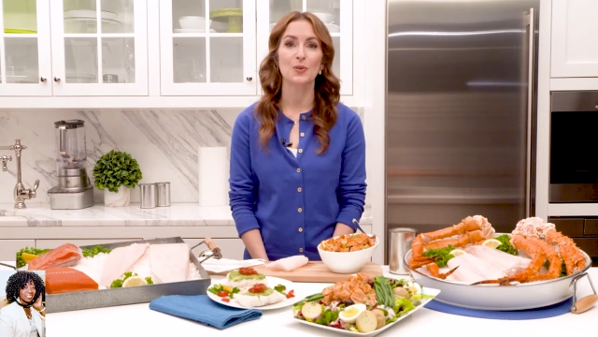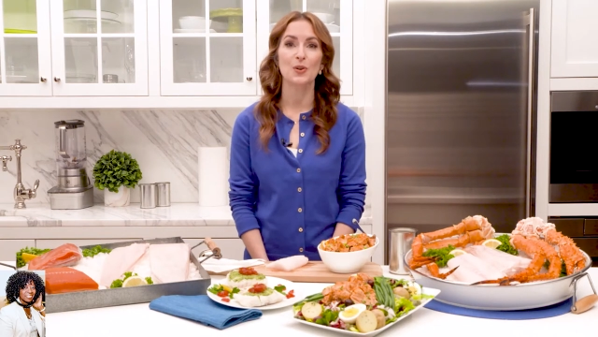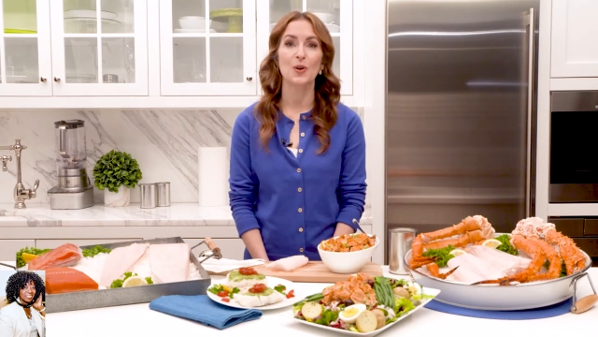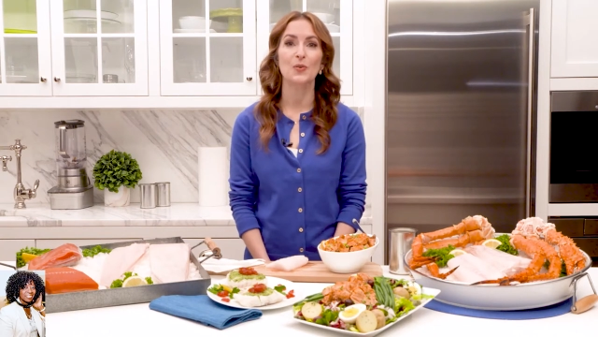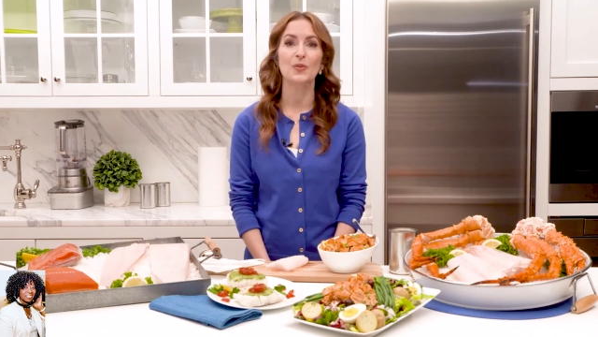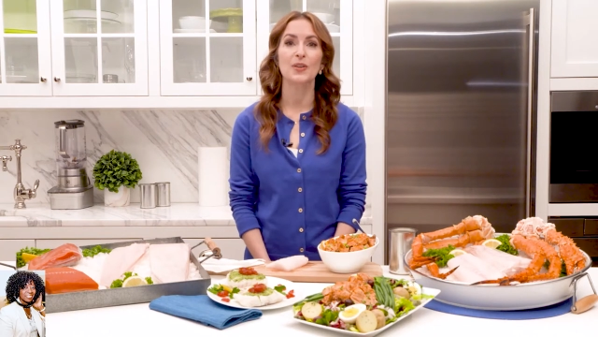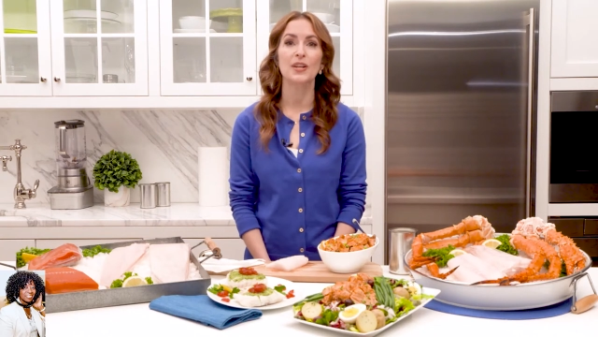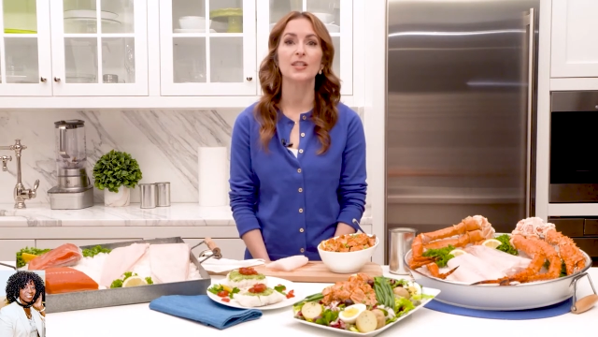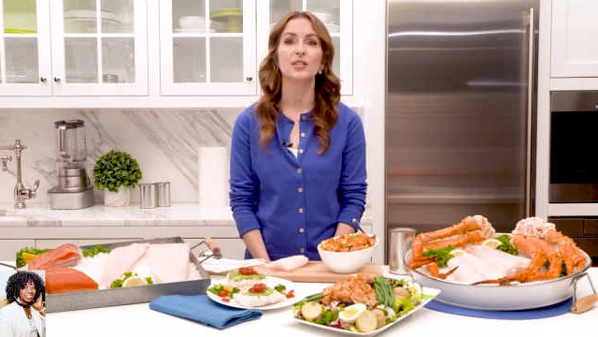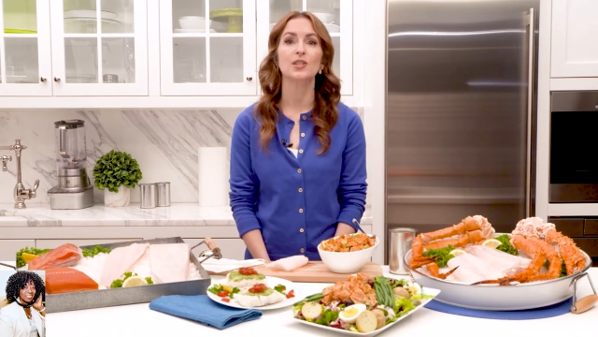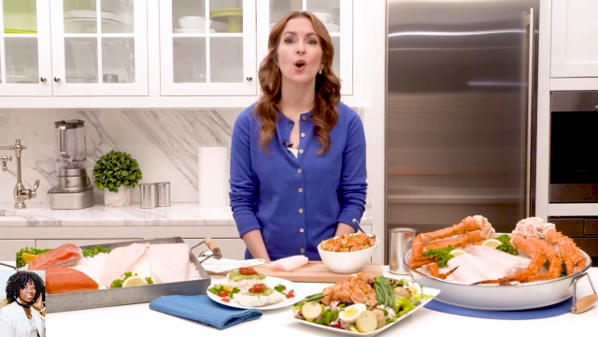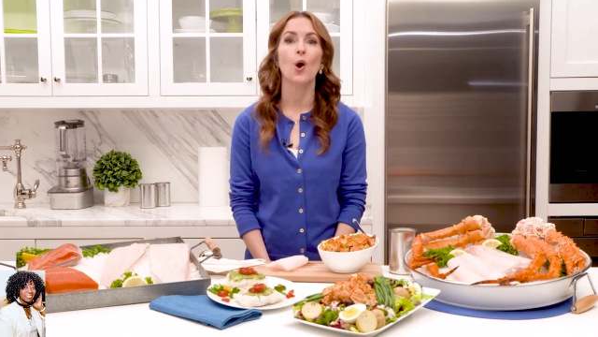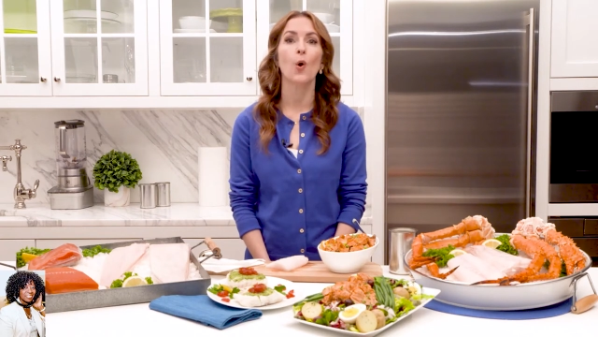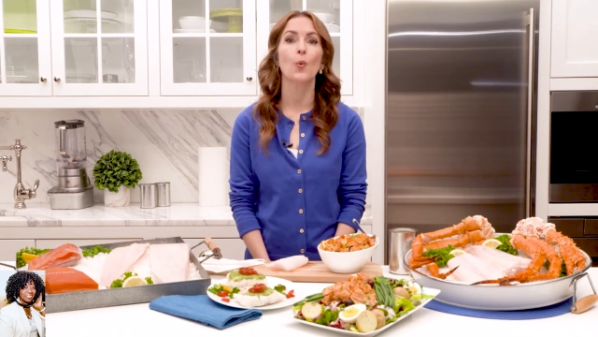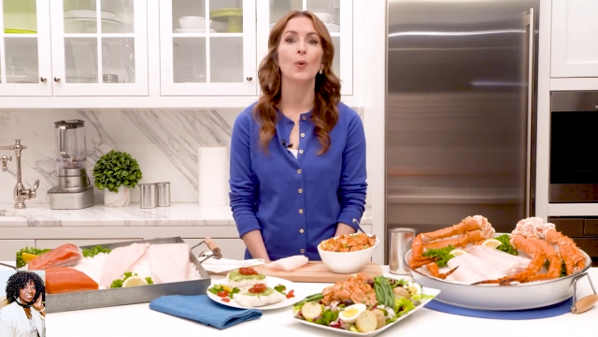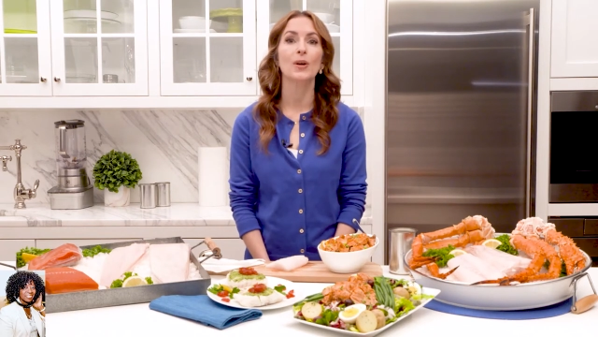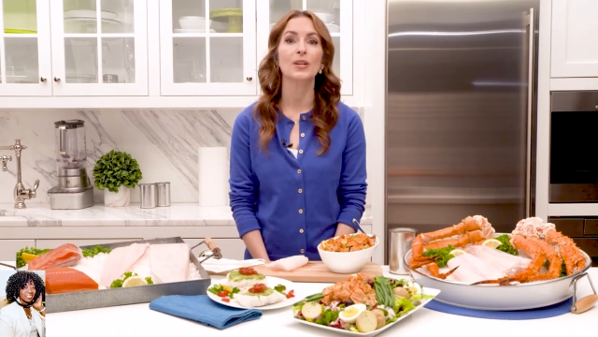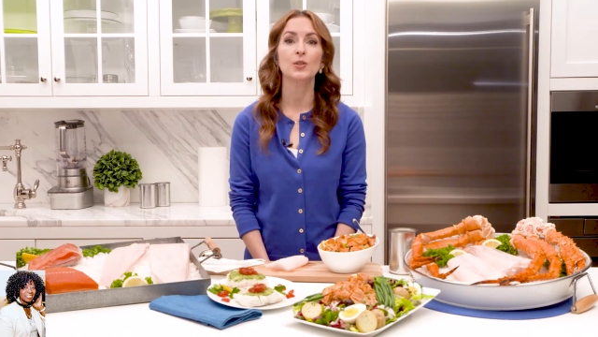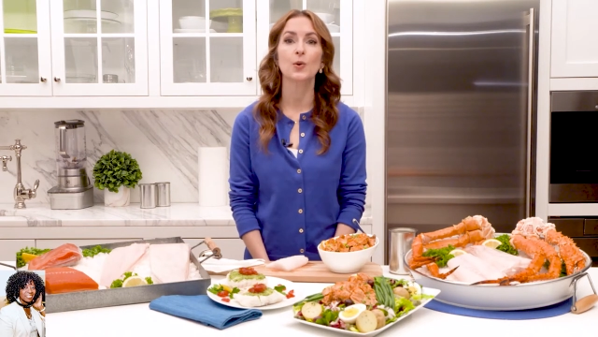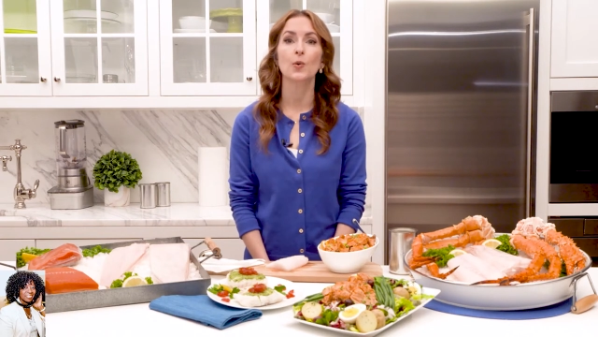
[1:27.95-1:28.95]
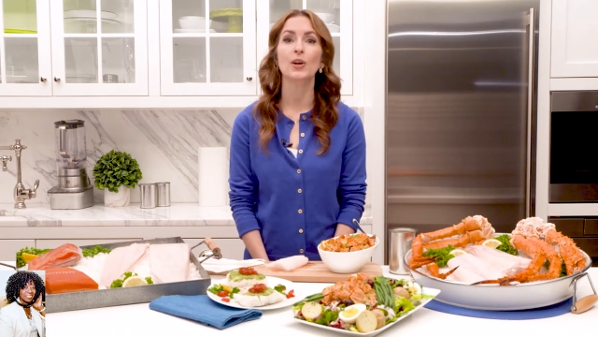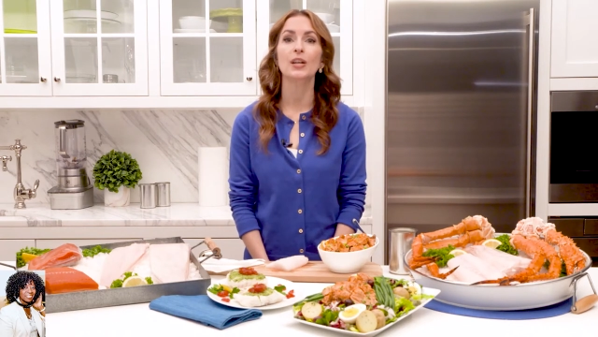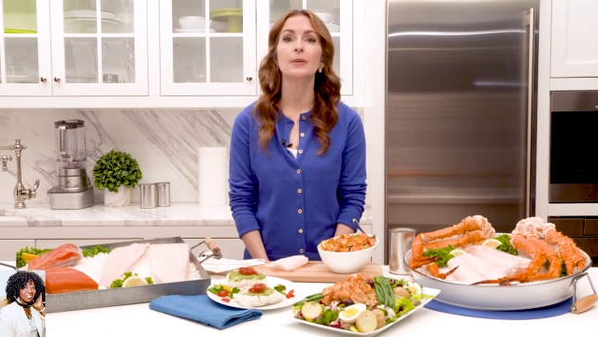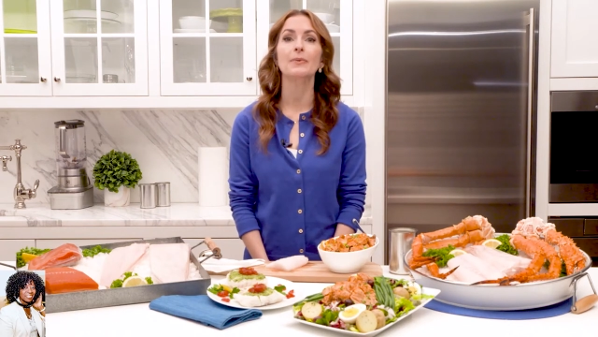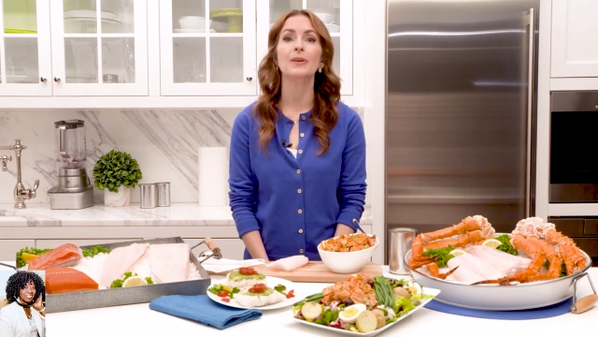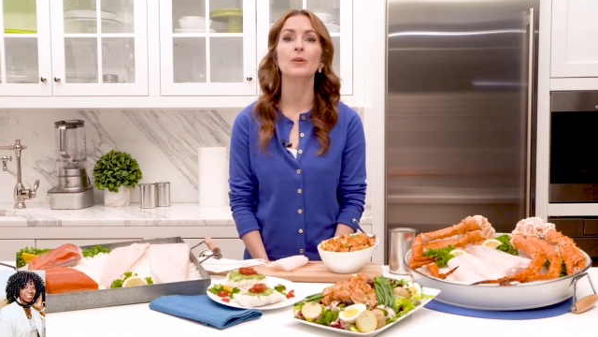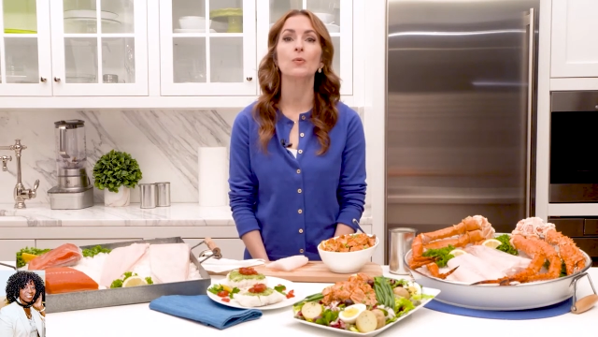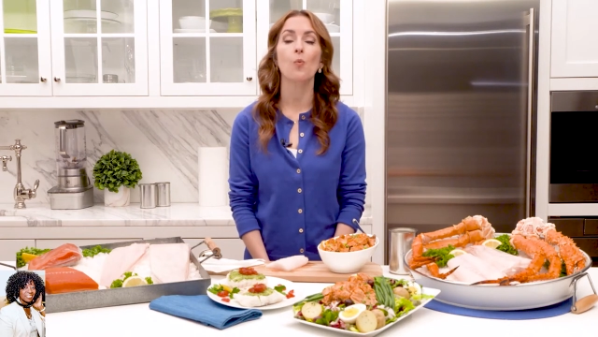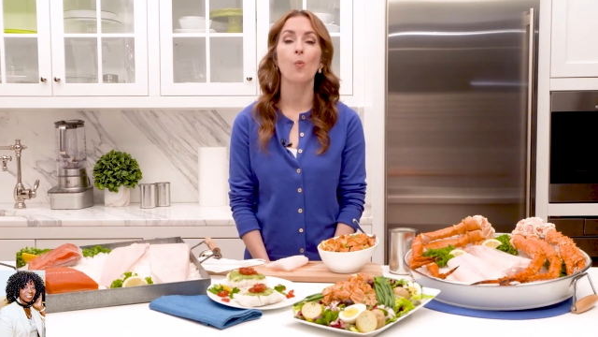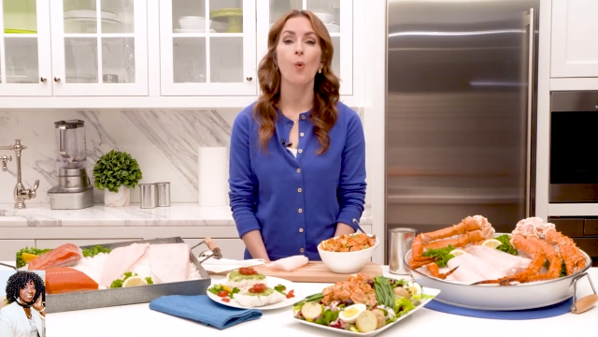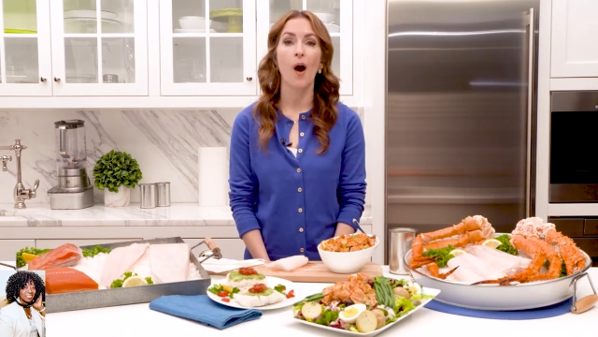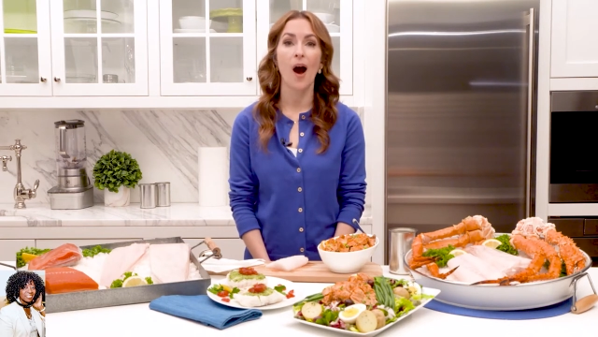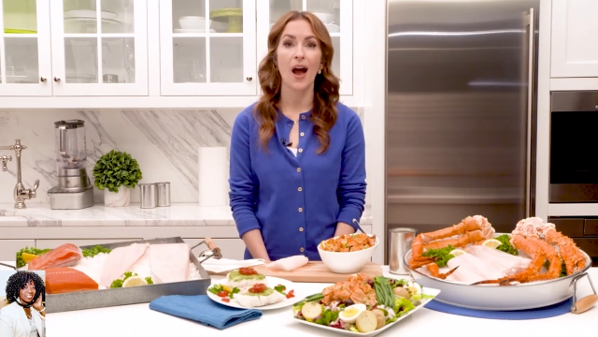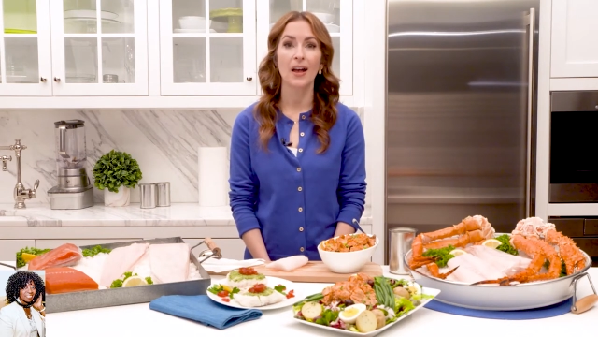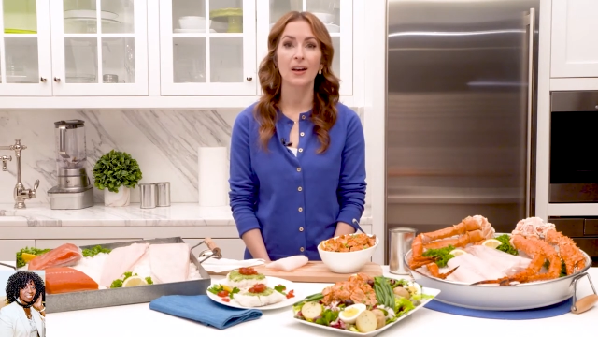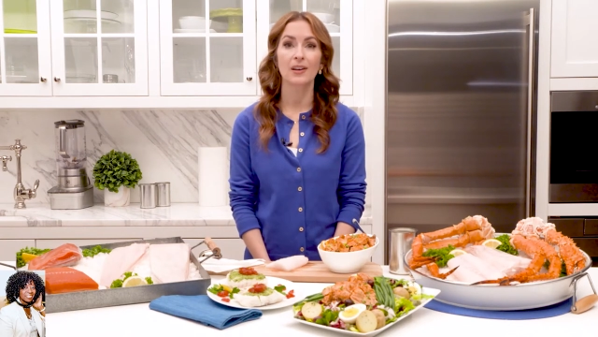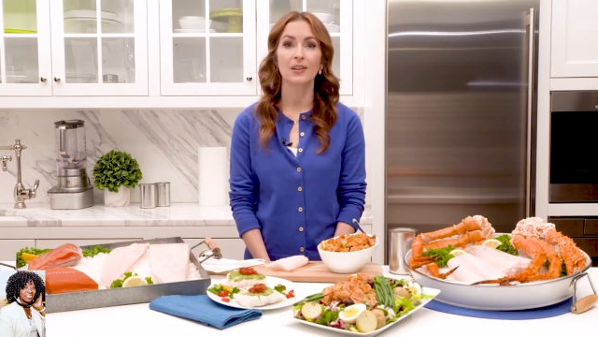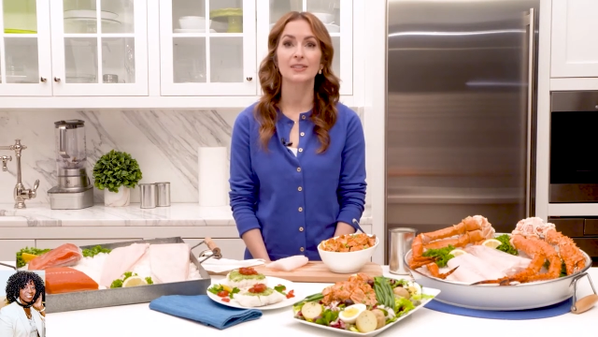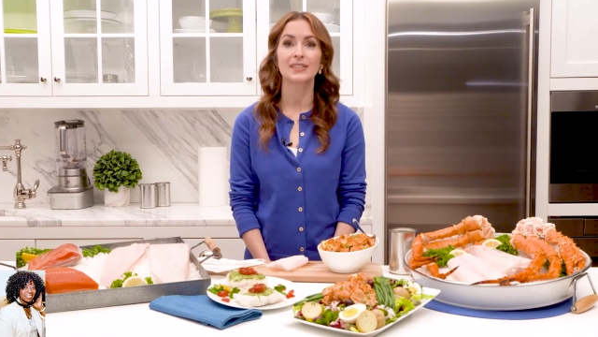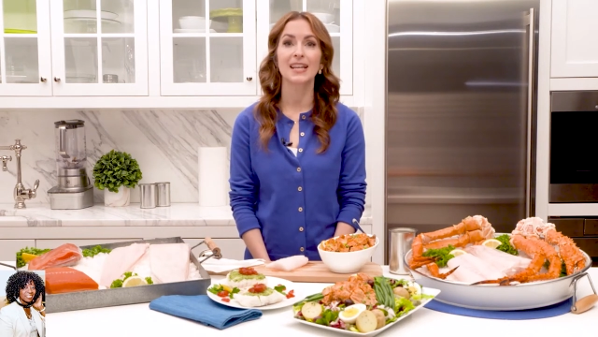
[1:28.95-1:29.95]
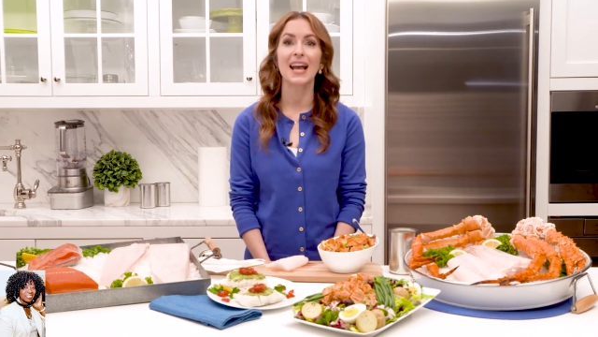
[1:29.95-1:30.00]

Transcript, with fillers: know that it's always going to be wild